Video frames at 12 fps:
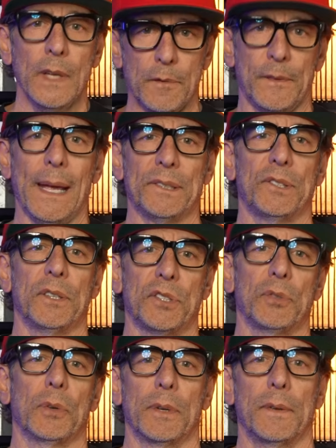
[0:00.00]
if that's the
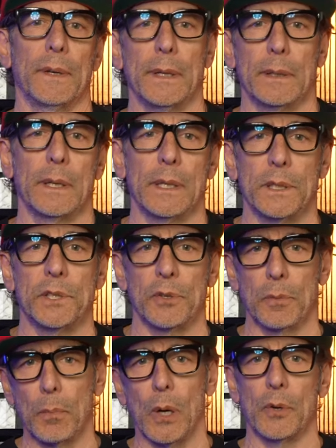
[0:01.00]
sort of thing that gets
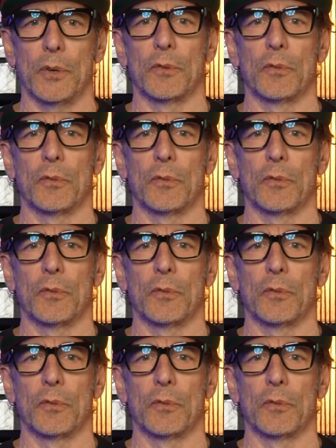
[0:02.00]
your motor